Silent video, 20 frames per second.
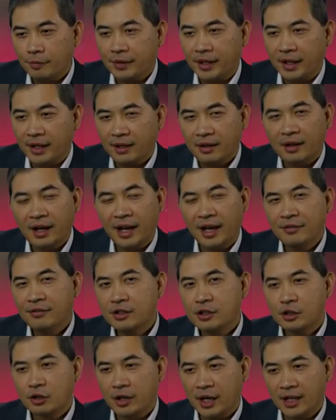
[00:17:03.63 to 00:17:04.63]
Yeah, I haven't
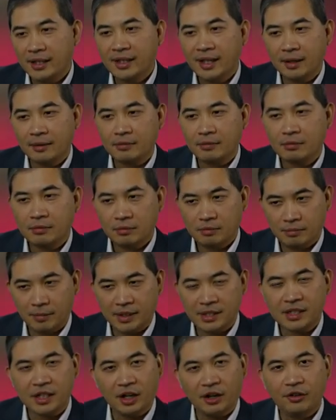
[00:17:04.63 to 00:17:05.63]
tried that
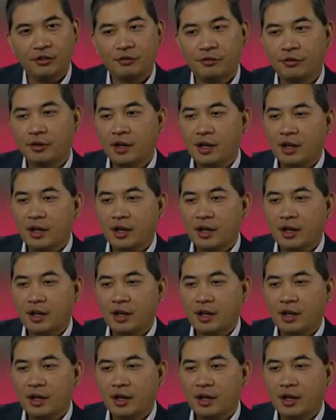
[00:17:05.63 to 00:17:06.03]
myself.